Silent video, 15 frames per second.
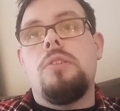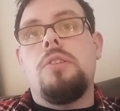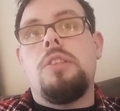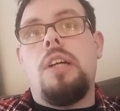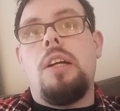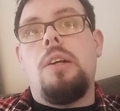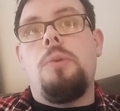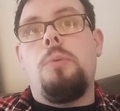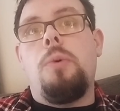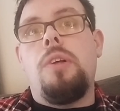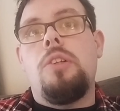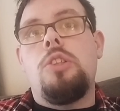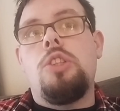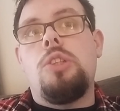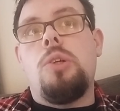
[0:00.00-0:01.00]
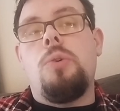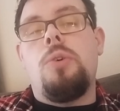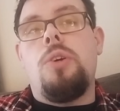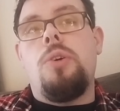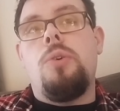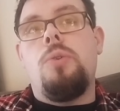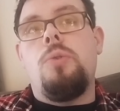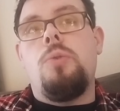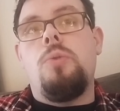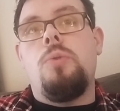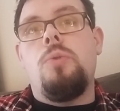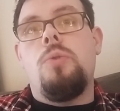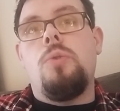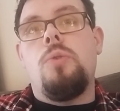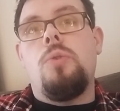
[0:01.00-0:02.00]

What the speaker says: Sarah will show you.